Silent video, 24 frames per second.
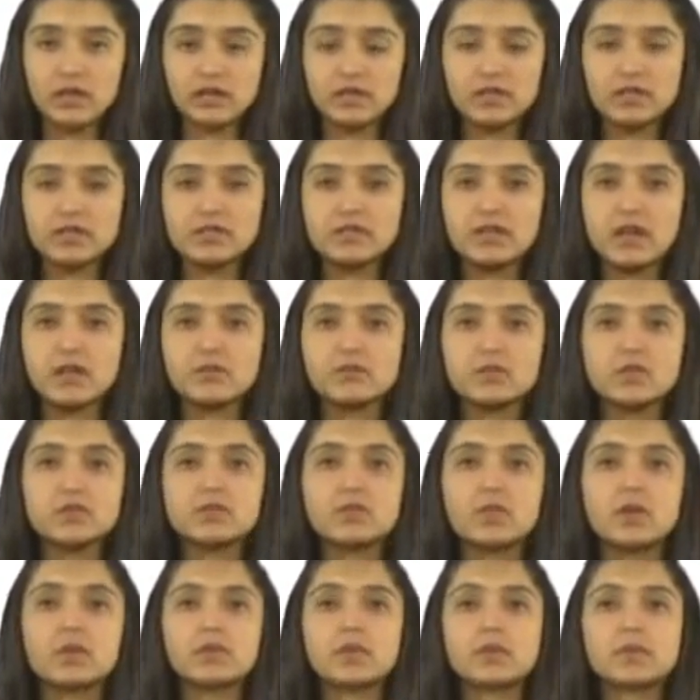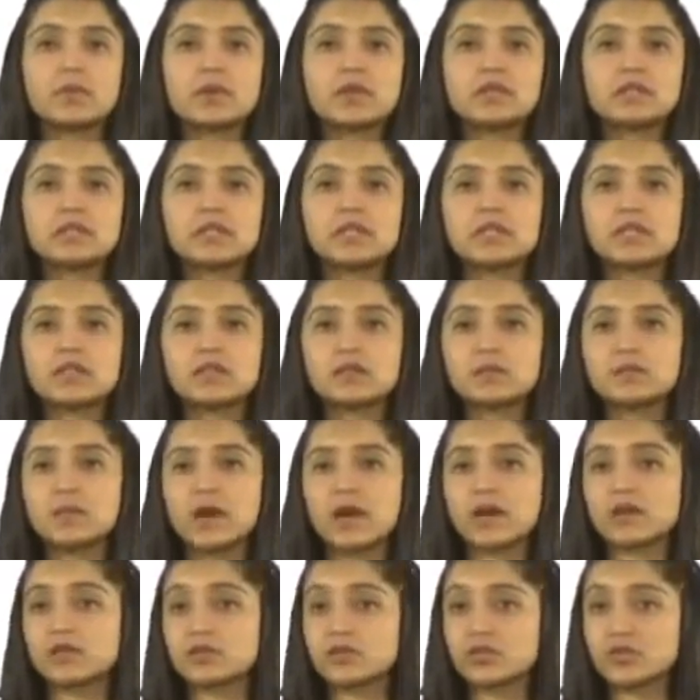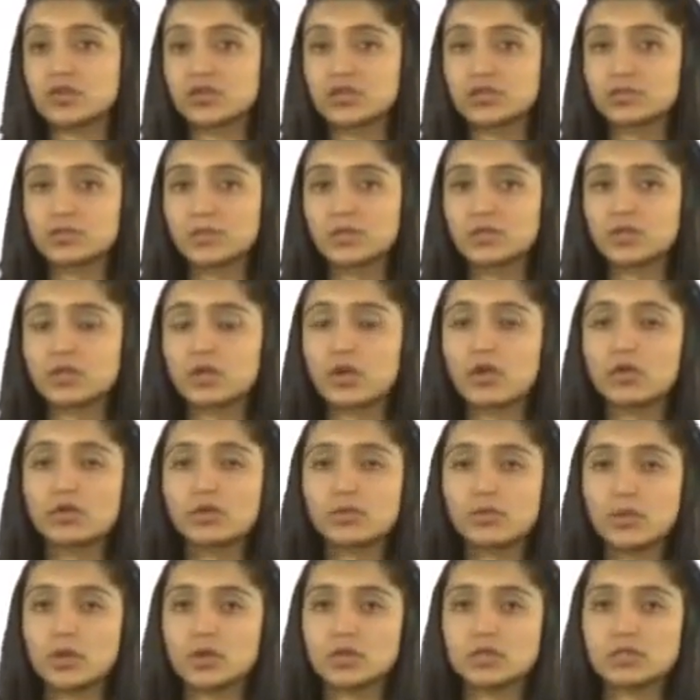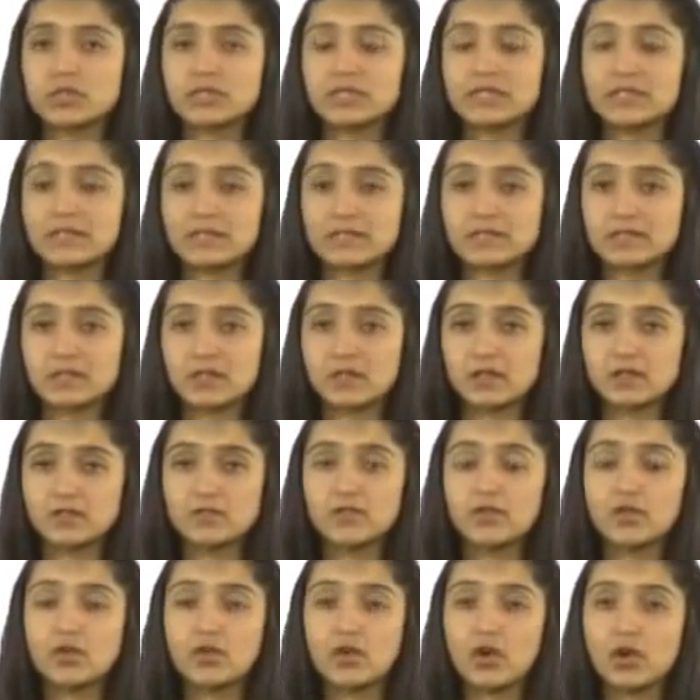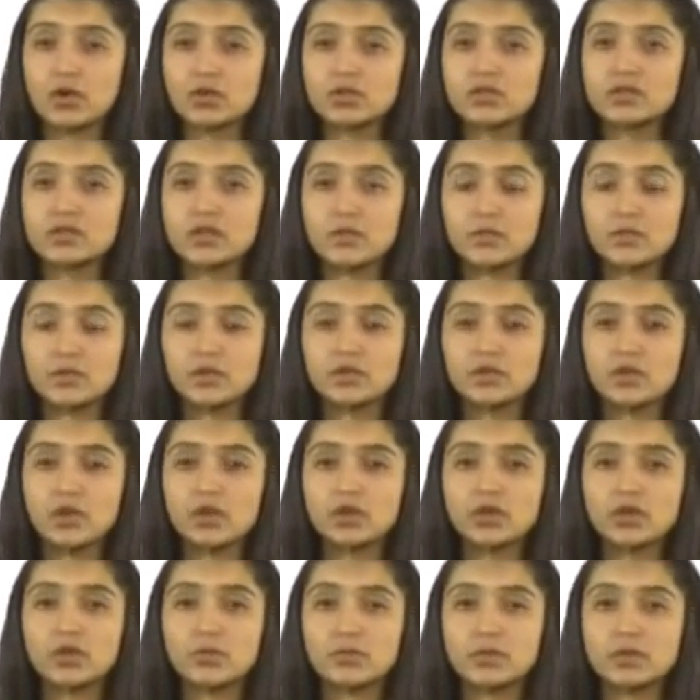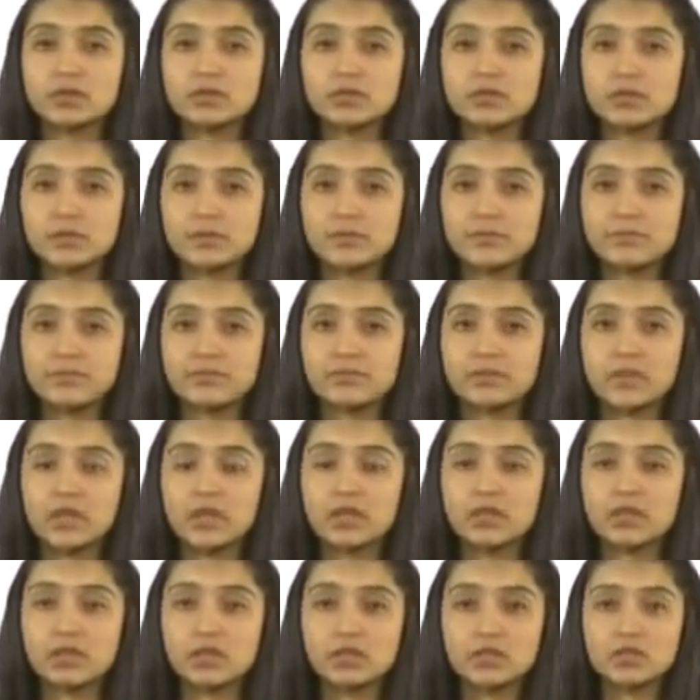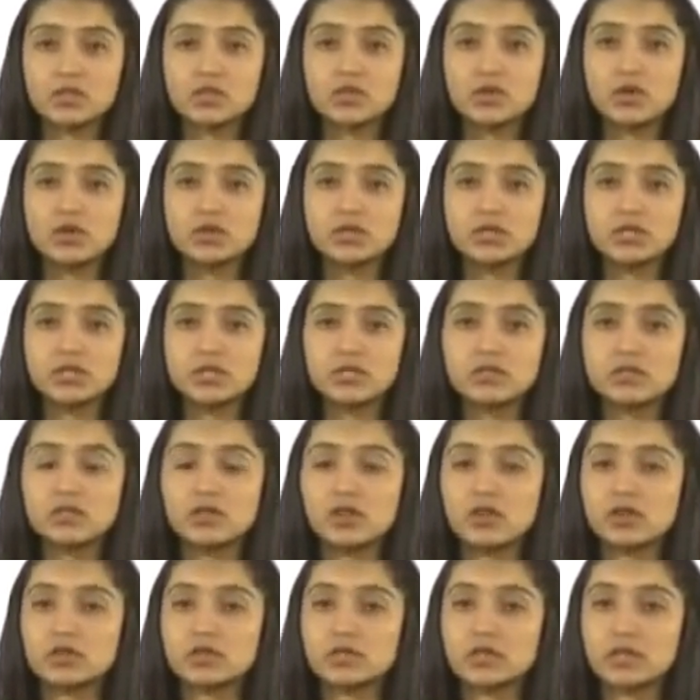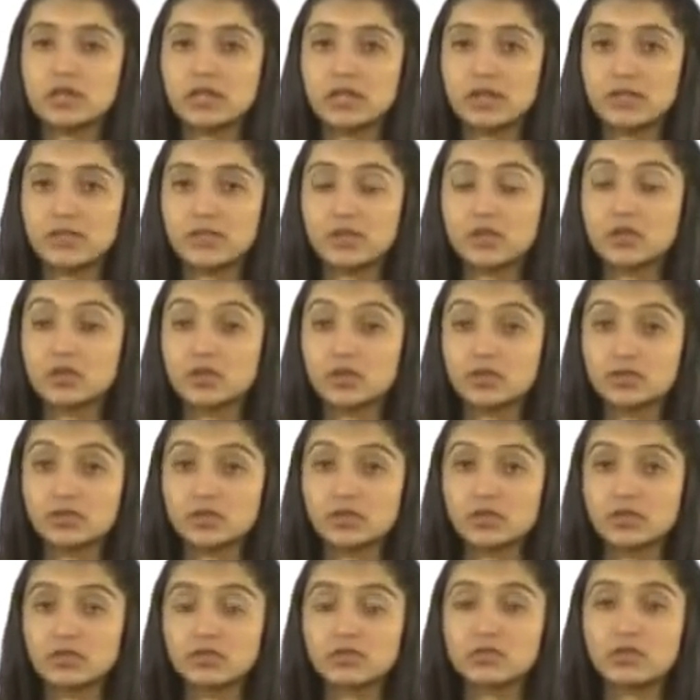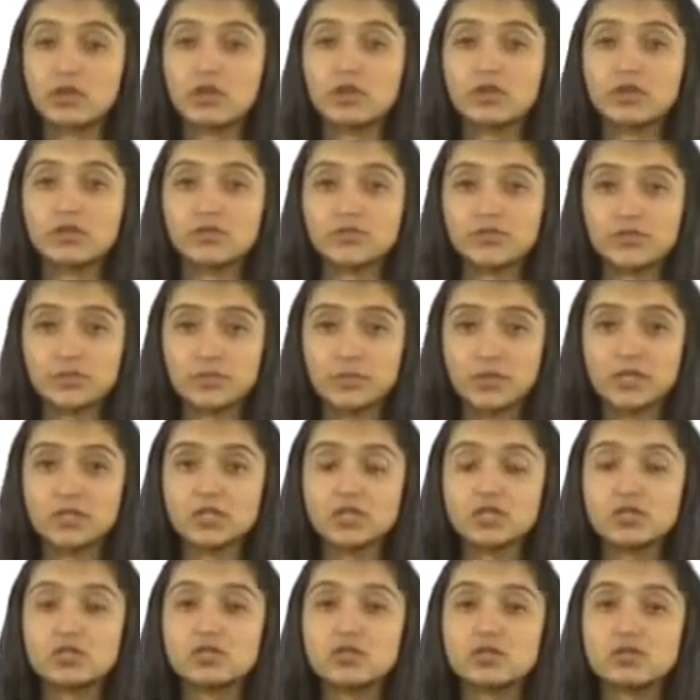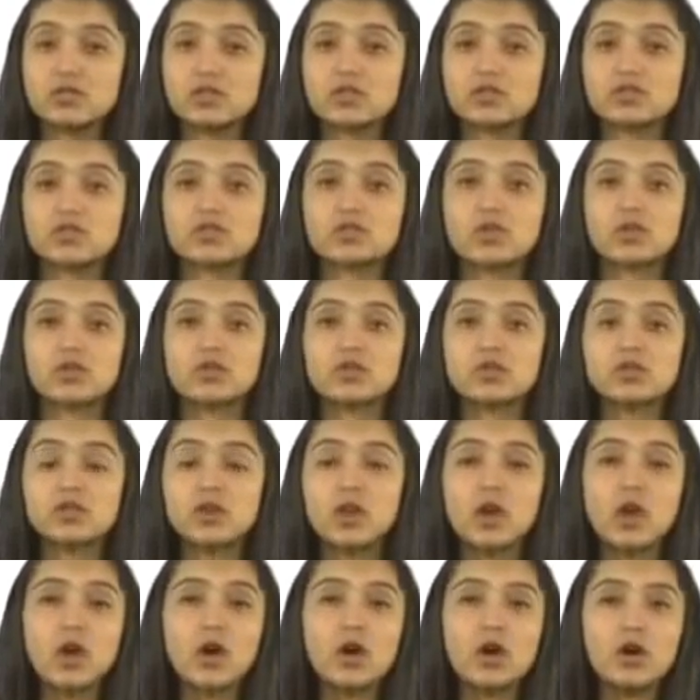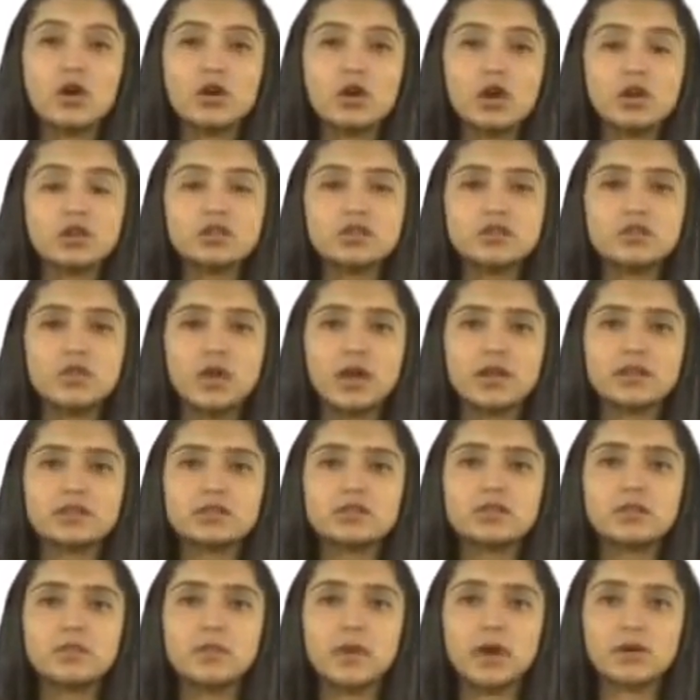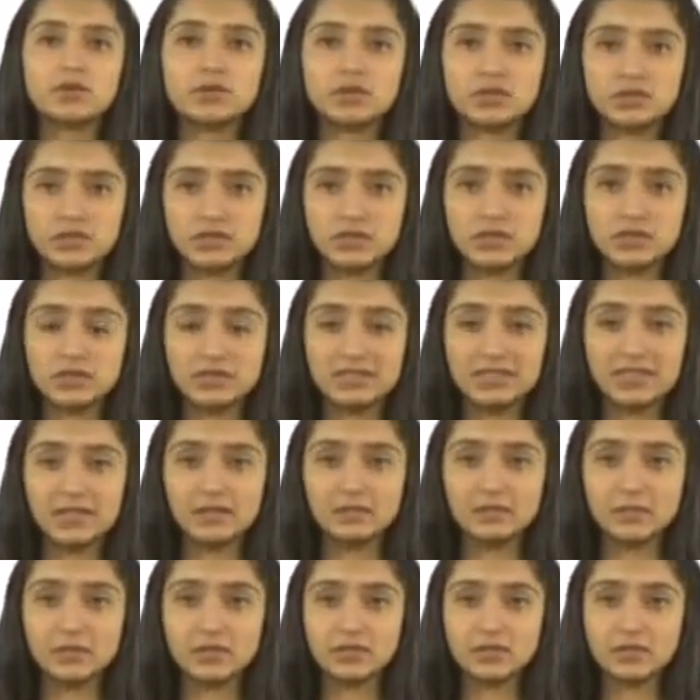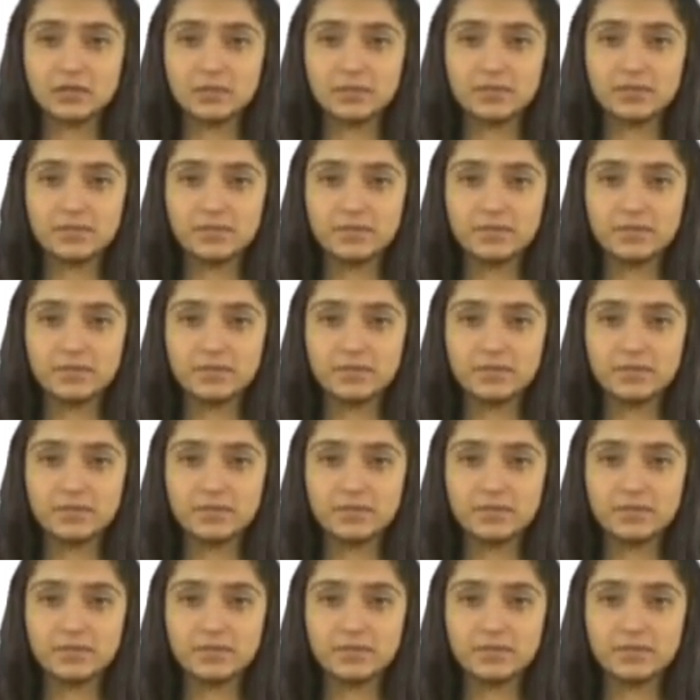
The assignment may be made either by endorsement on the policy itself or on a separate document. The insured need not give a notice or information to the insurer or underwriter about assignment.